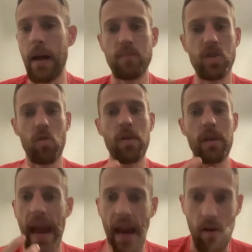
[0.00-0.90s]

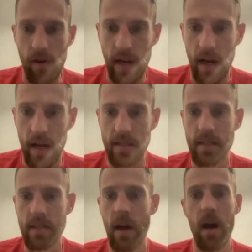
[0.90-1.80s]
certain
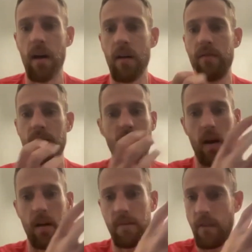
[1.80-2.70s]
areas of
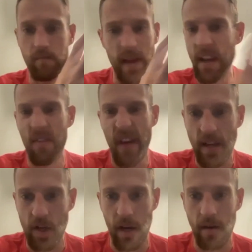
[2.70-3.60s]

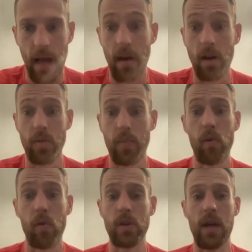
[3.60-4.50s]
innovation and
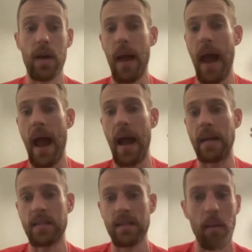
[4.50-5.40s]
entrepreneurship
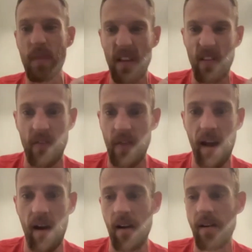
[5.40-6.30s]
as something that they
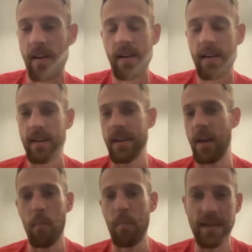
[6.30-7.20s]
are,
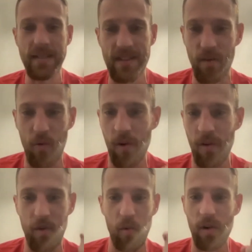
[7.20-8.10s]
best in the
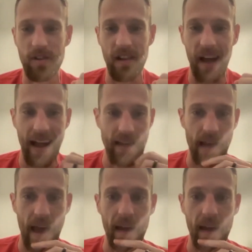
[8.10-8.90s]
world or world-class.